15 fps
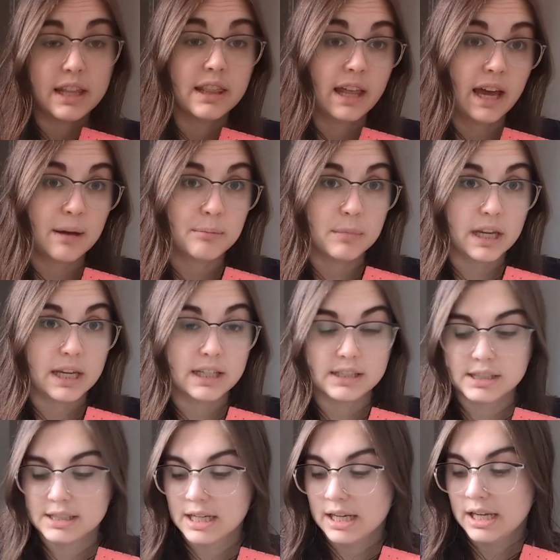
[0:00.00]
and that
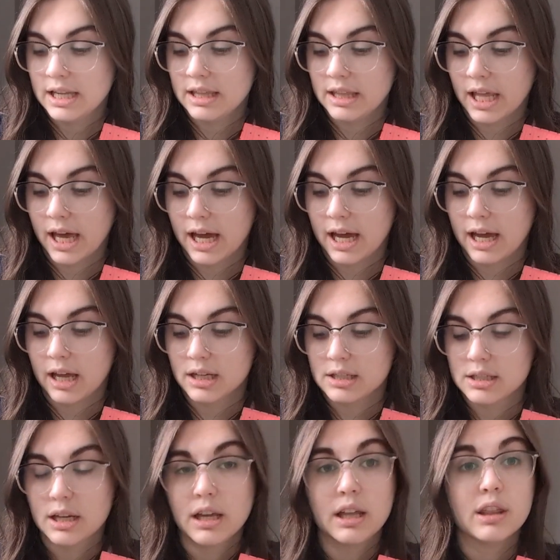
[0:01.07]
means that